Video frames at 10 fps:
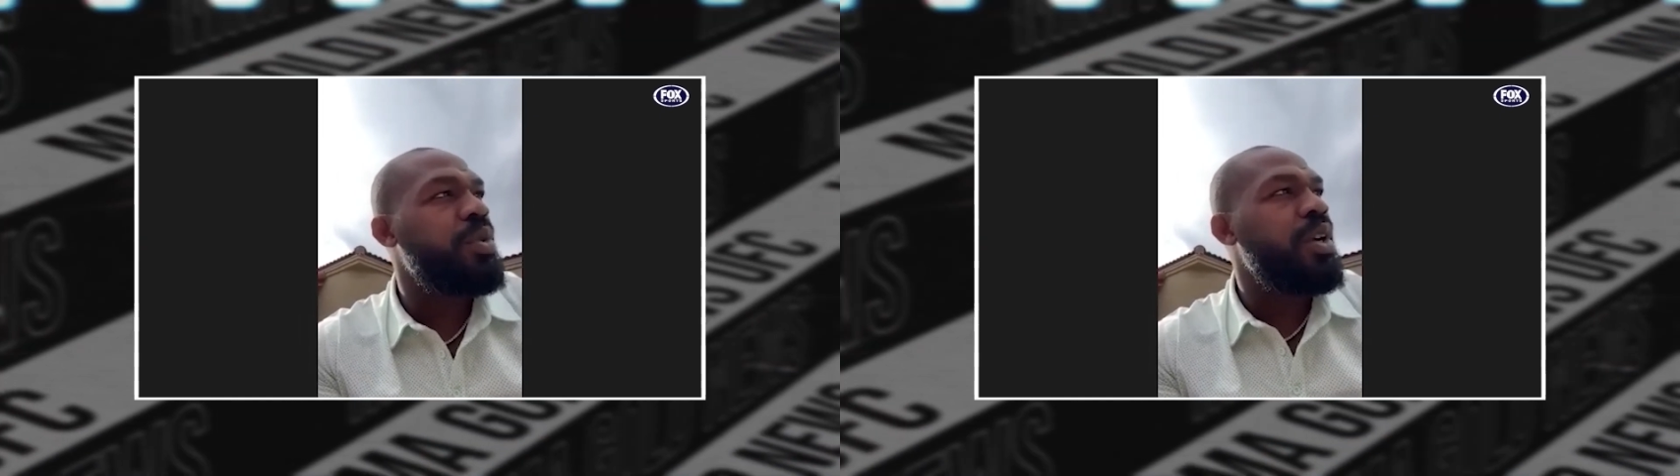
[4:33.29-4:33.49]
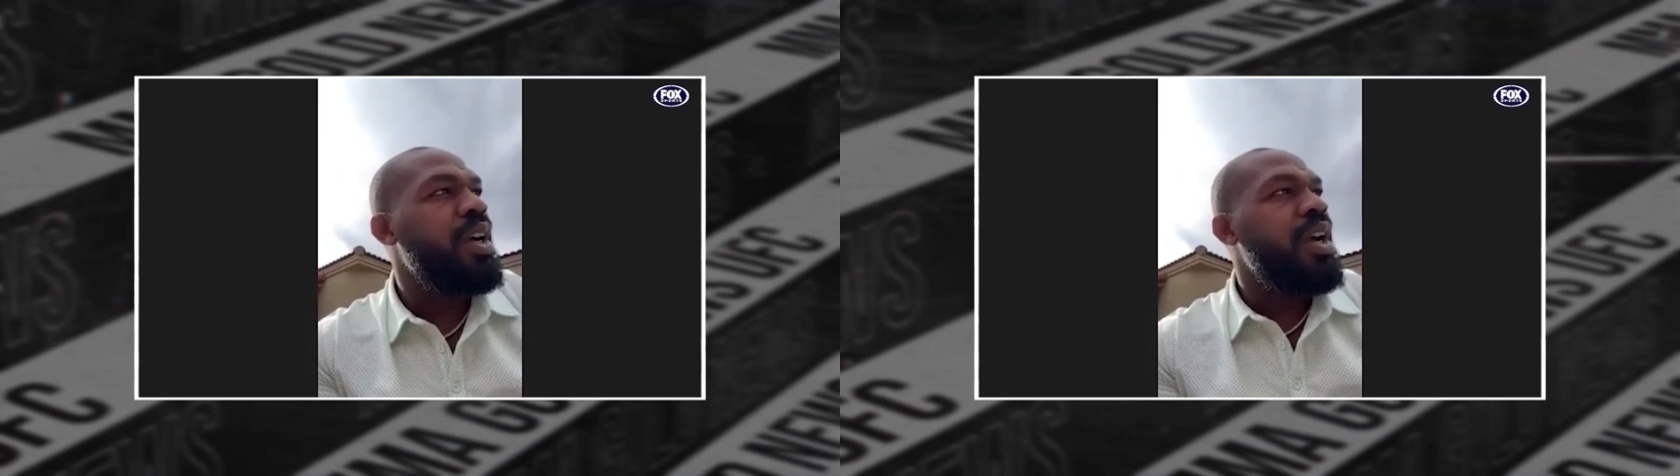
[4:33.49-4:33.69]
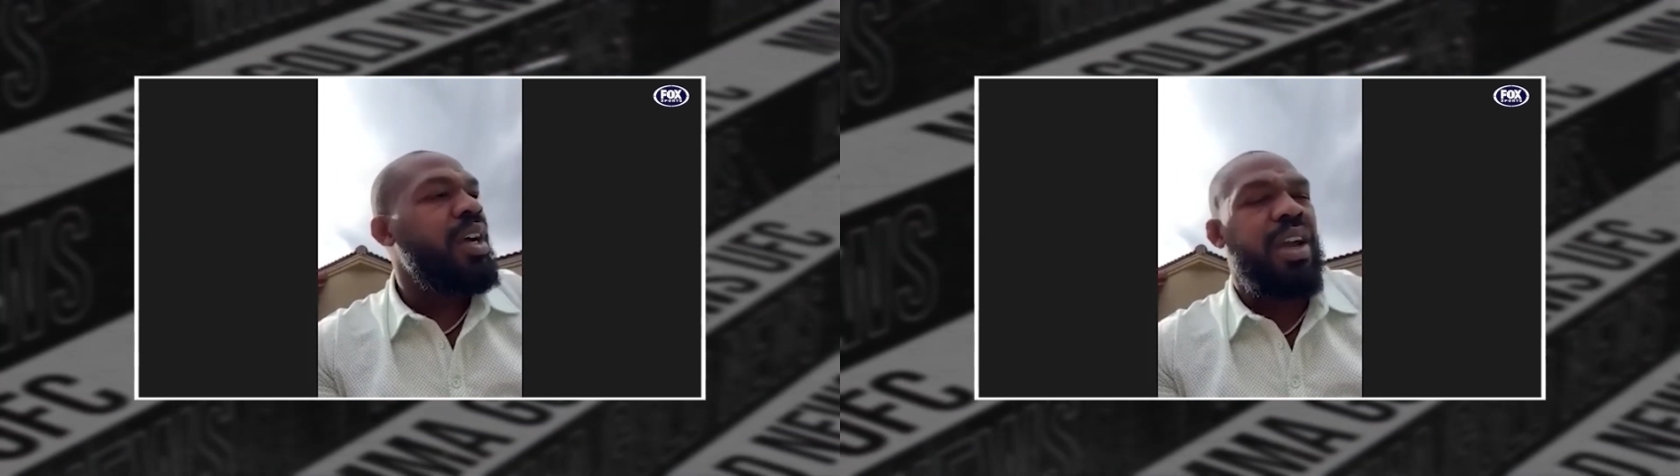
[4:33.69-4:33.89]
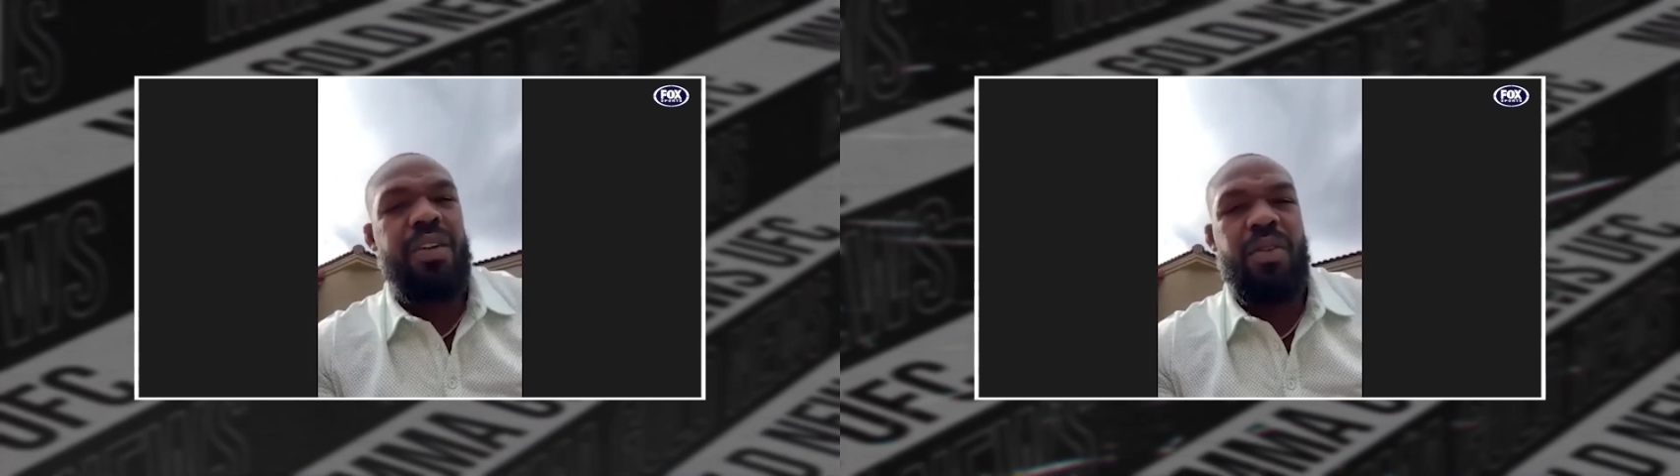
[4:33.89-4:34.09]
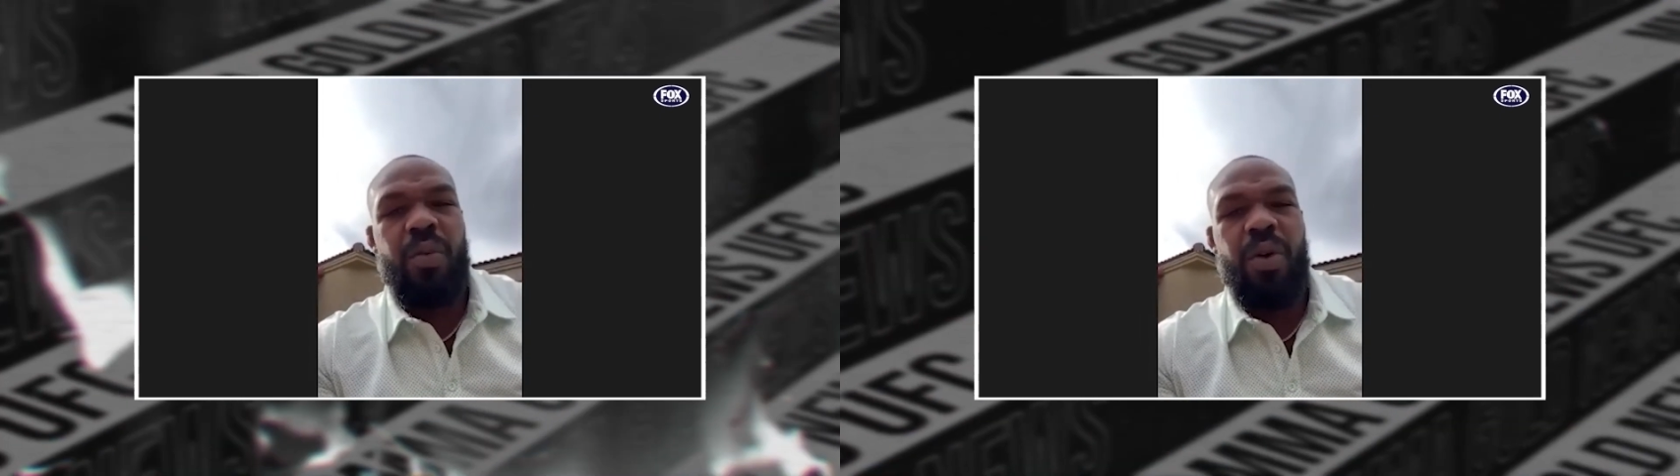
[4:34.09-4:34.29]
I want to be around
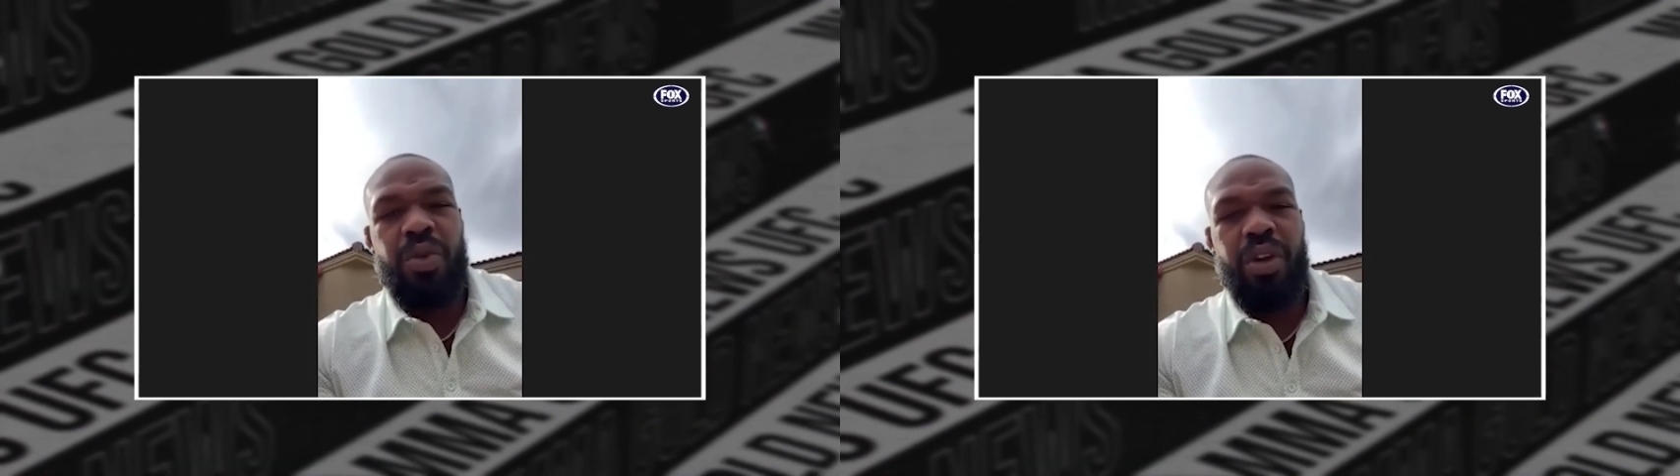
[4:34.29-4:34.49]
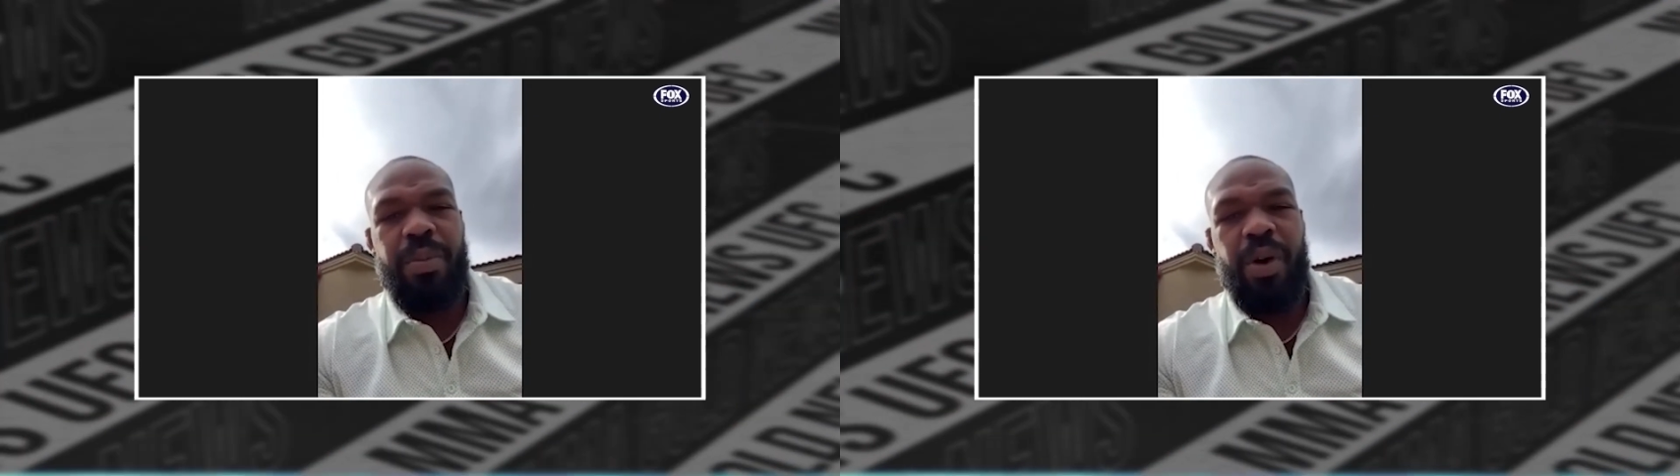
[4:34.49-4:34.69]
for my family. I